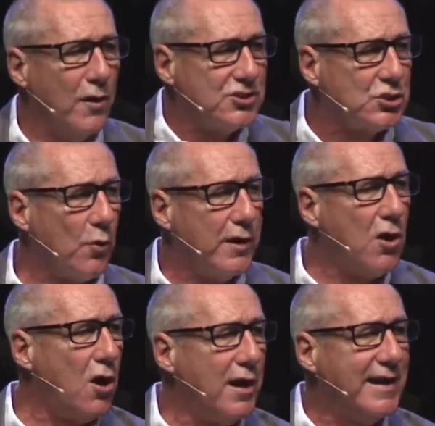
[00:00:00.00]
is going
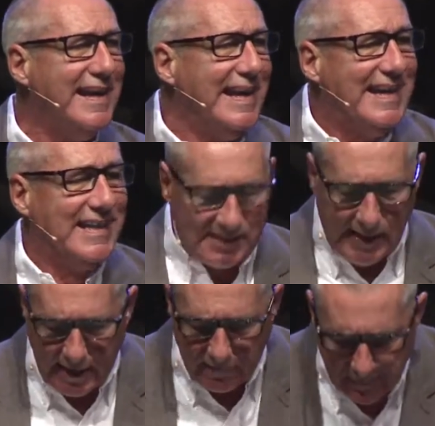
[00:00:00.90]
on
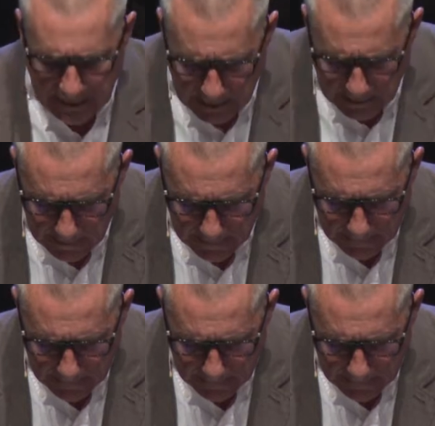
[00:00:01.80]
inside of me.